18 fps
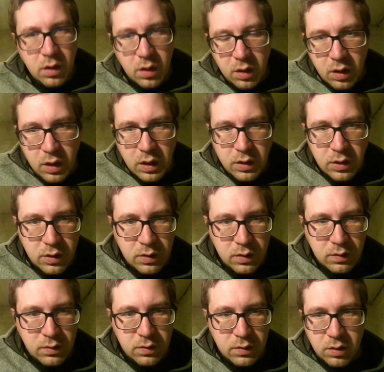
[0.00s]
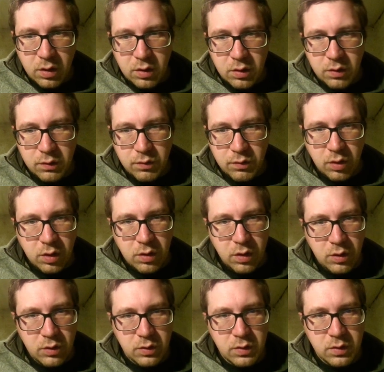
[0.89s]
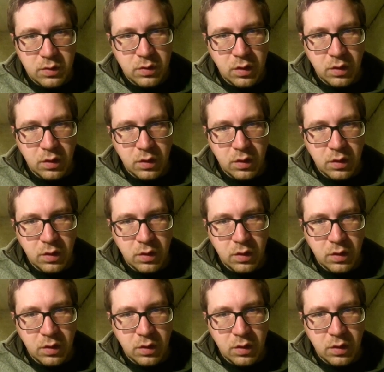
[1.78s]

Alright, this is starting to look very close.